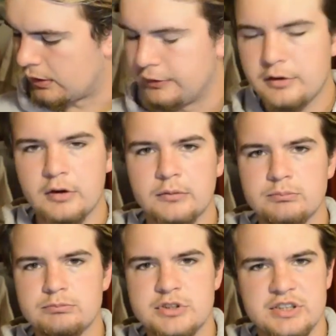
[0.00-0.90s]
are not
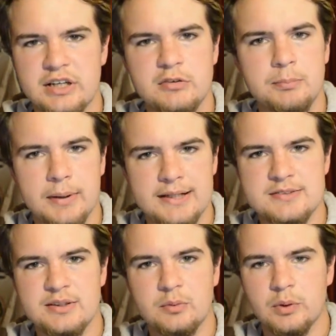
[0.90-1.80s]
standard
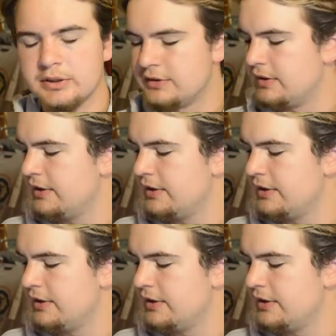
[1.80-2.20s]
plastic ones.